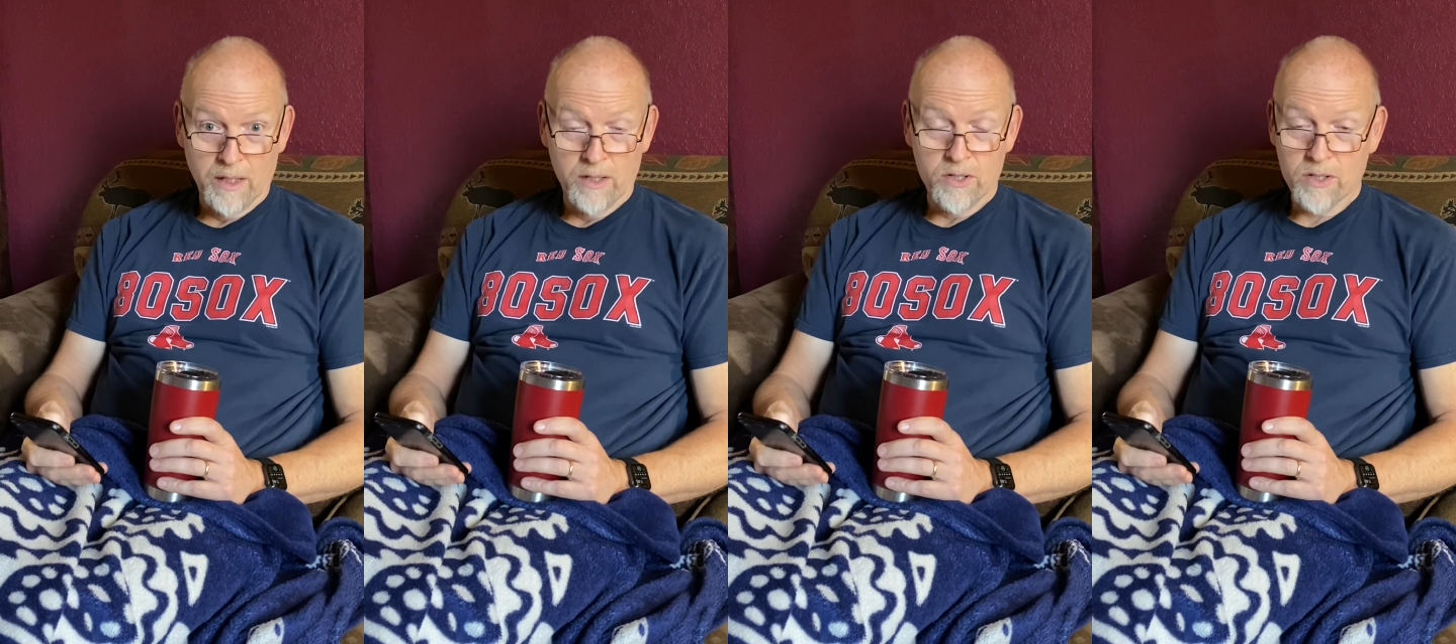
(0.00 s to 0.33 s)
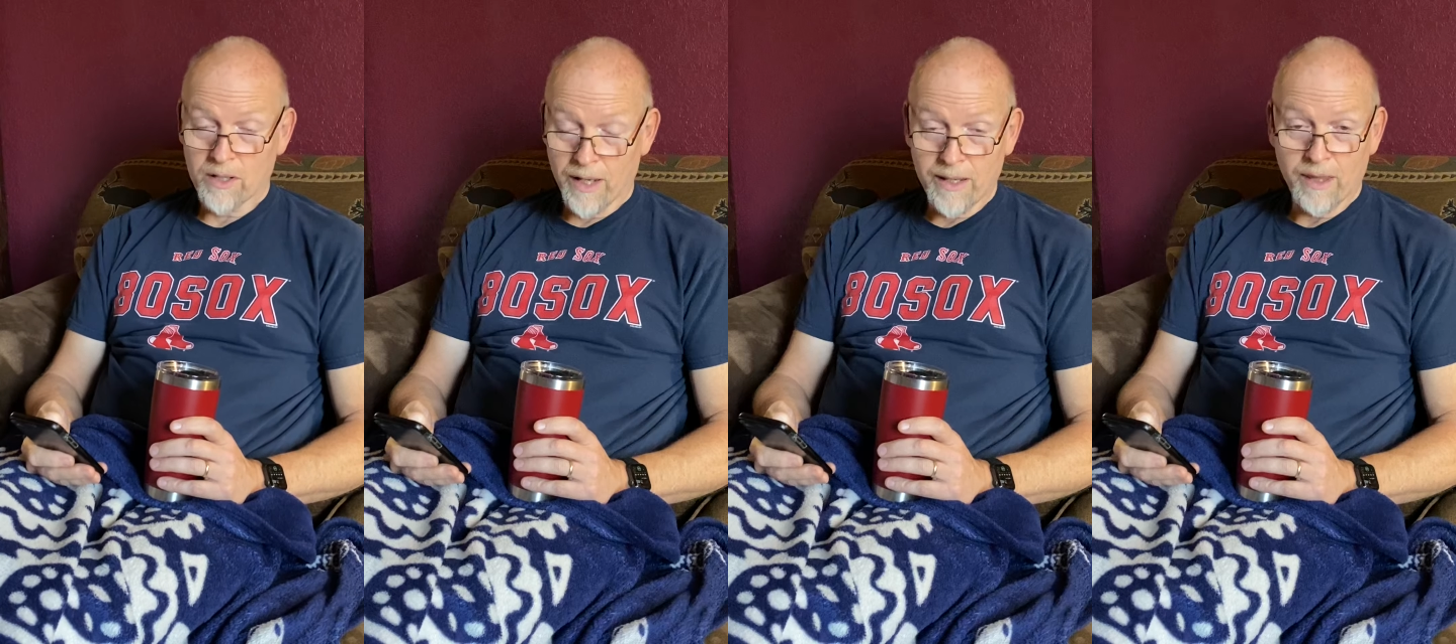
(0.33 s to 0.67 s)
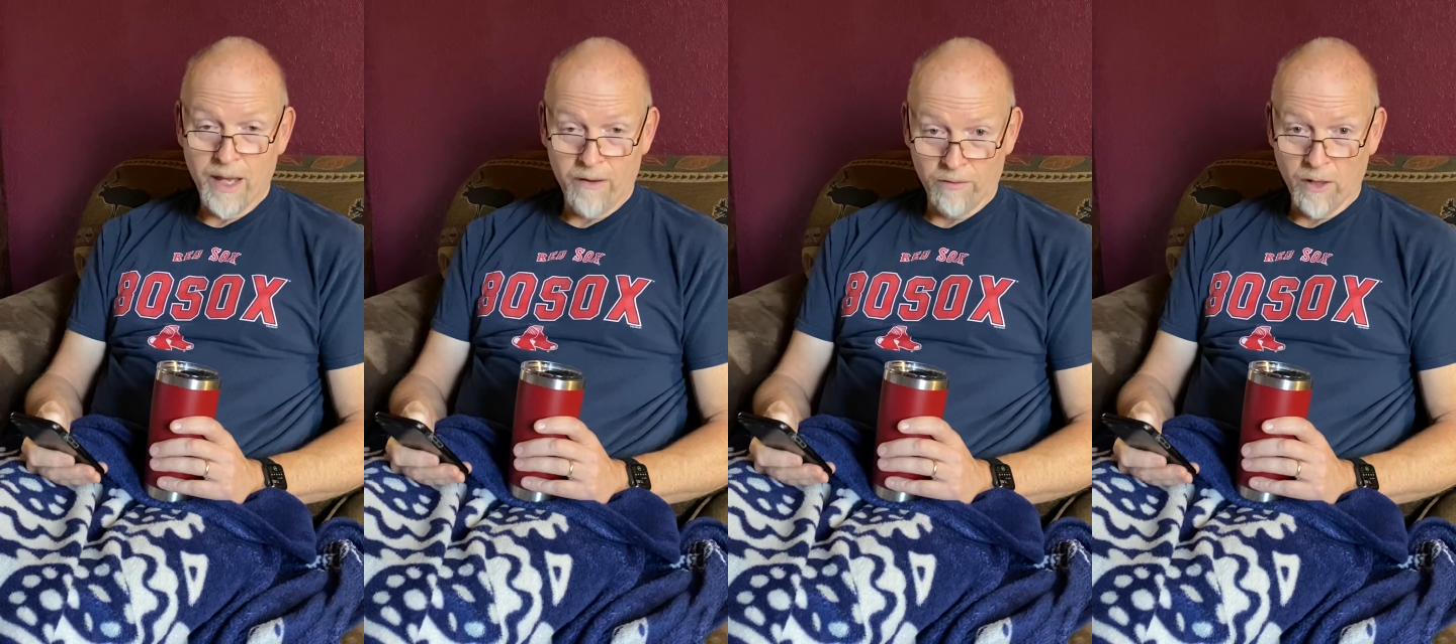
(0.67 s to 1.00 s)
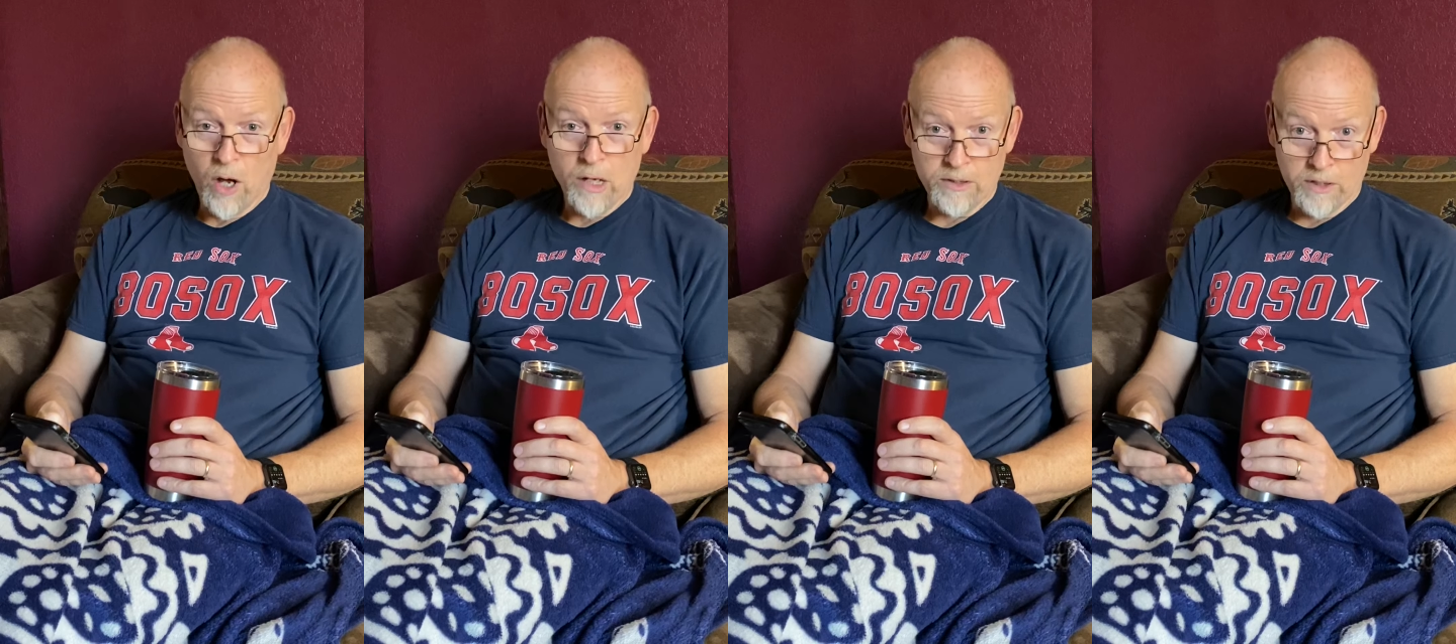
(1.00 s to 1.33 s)
just like they've
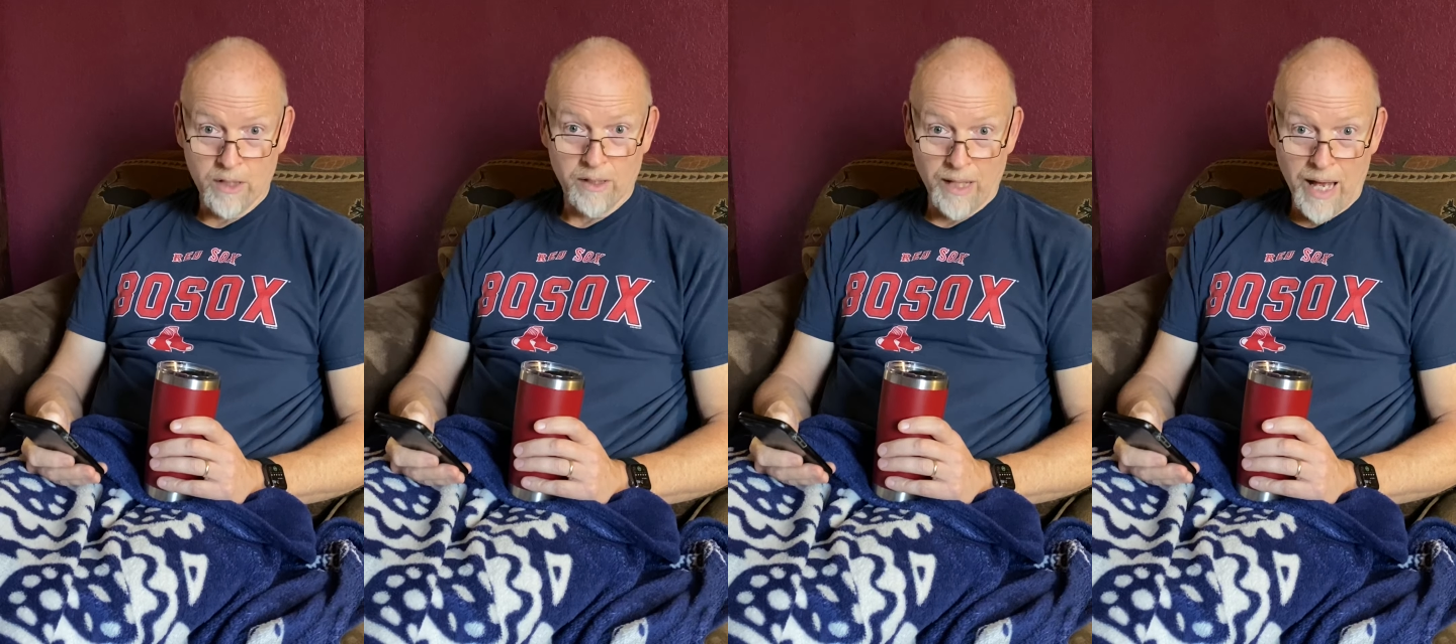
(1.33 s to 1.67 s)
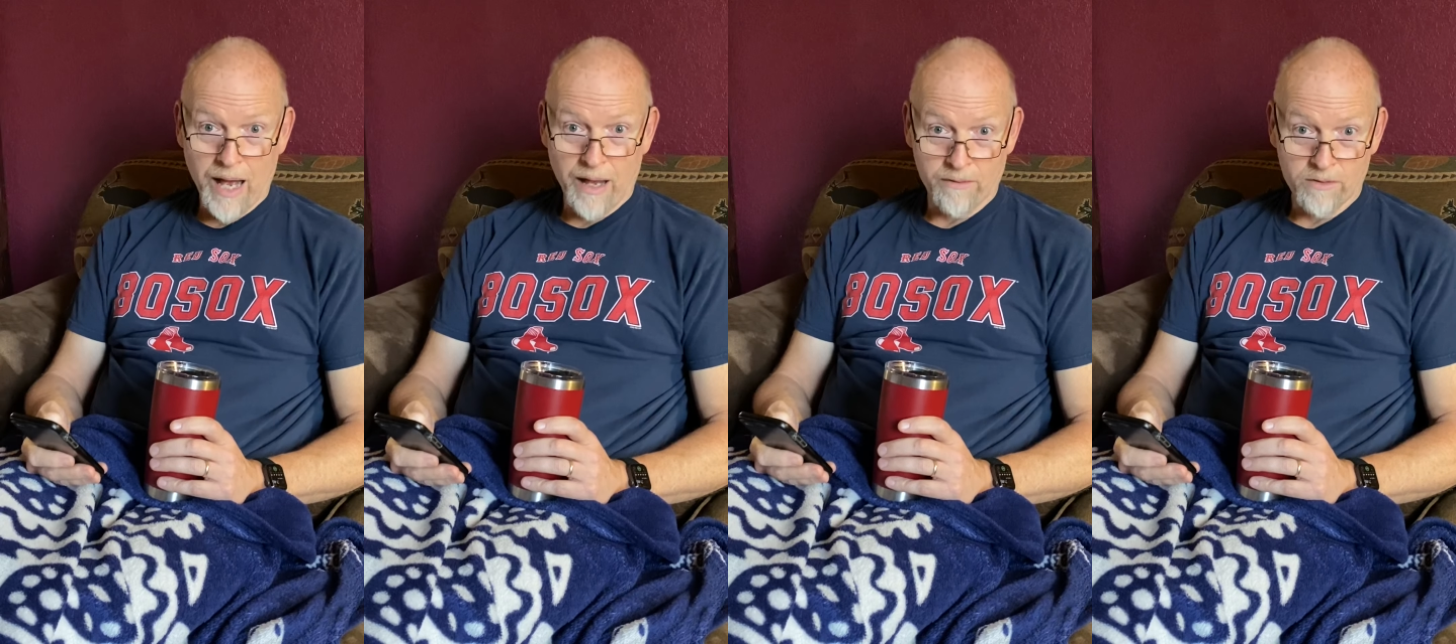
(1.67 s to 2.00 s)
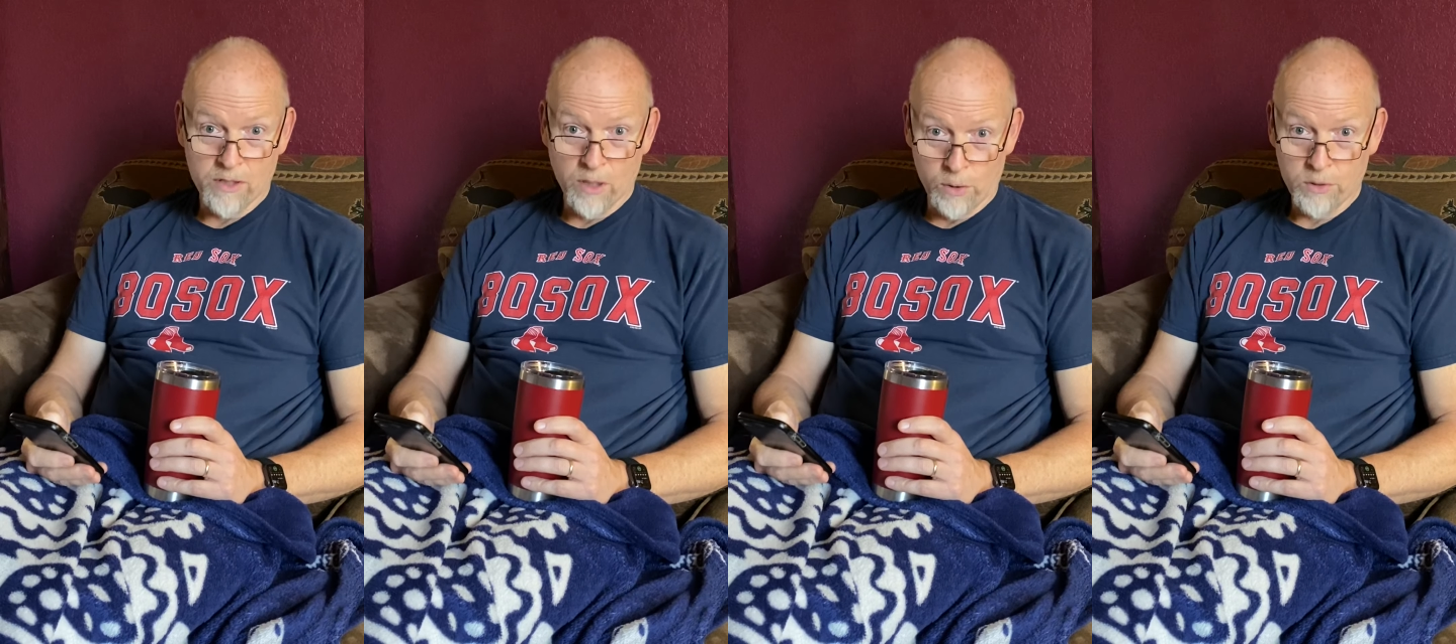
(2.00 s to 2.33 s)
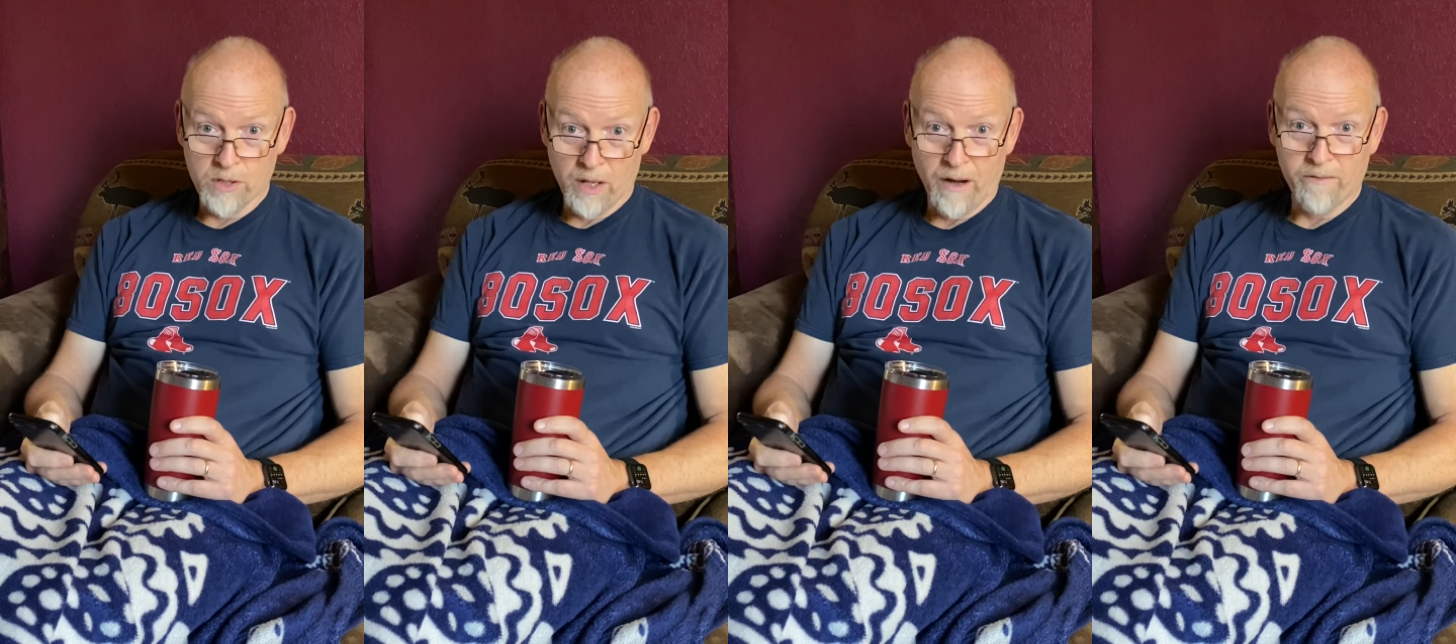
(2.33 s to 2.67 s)
lost their lives,
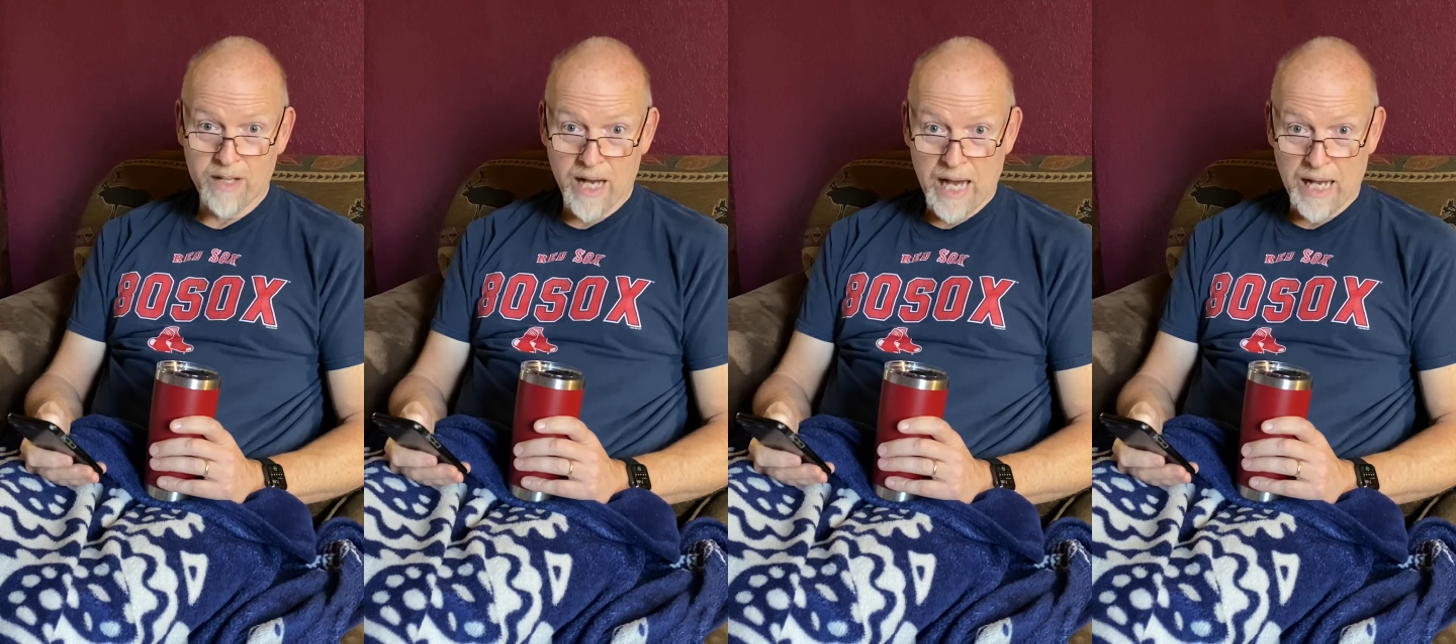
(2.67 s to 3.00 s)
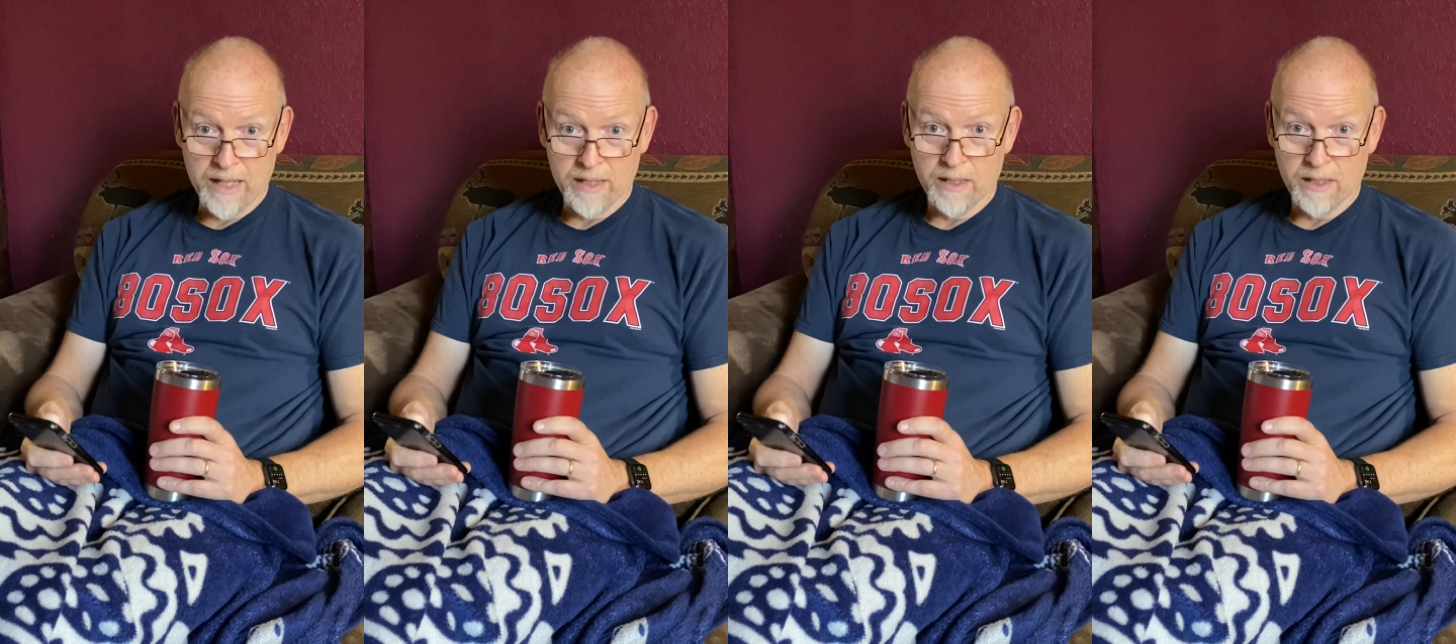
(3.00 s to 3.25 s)
those that have died.